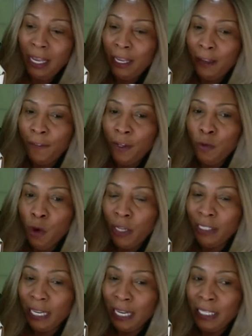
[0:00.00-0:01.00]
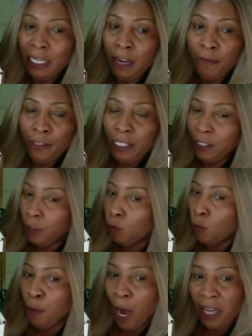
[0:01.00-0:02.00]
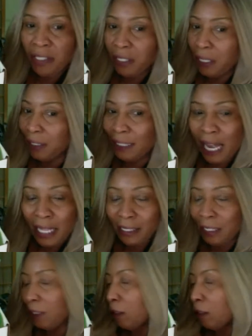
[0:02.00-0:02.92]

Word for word: If you want any of these two boxes, that's it.